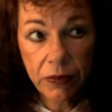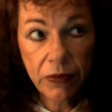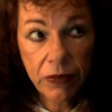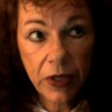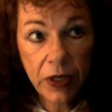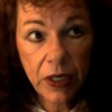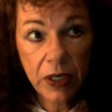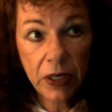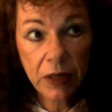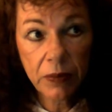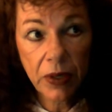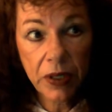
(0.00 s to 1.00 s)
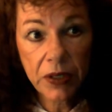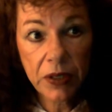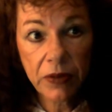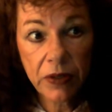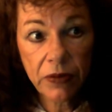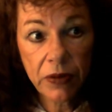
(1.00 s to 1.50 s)
Very
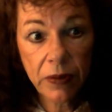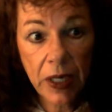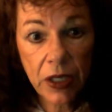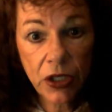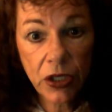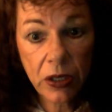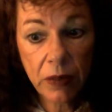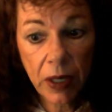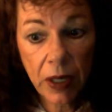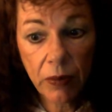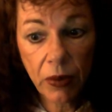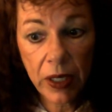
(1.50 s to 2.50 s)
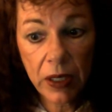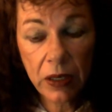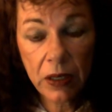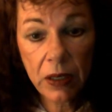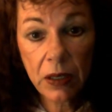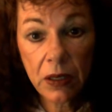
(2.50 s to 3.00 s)
impressive information about
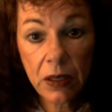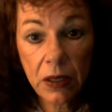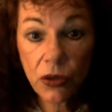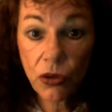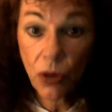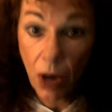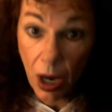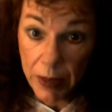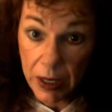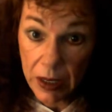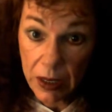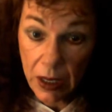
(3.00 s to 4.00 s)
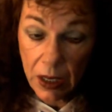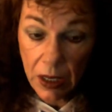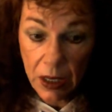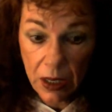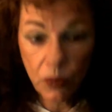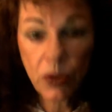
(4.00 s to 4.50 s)
brain trauma.
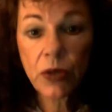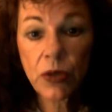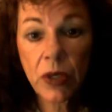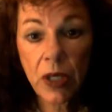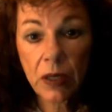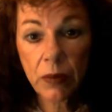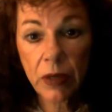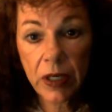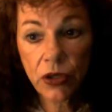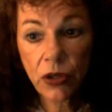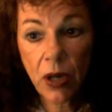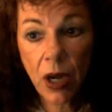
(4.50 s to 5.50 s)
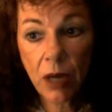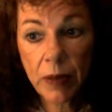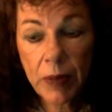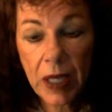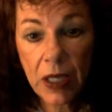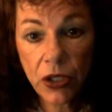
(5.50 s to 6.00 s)
He works with a lot of brain trauma
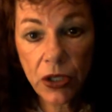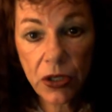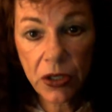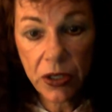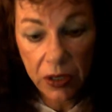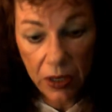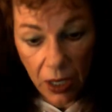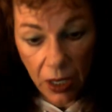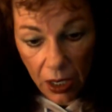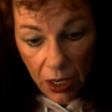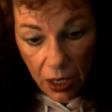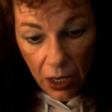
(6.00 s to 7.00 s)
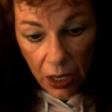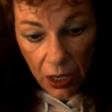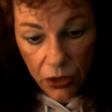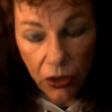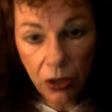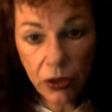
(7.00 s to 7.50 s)
patients, and
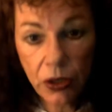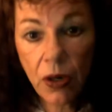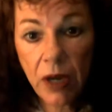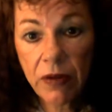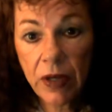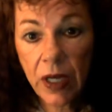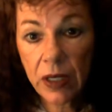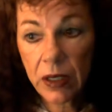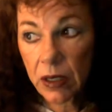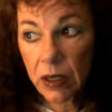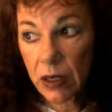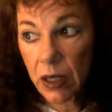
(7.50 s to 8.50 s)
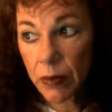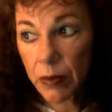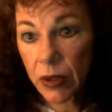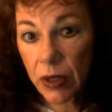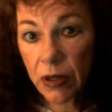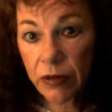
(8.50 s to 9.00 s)
as you all know, I've had a
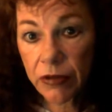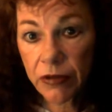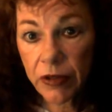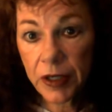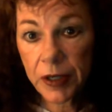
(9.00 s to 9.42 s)
number of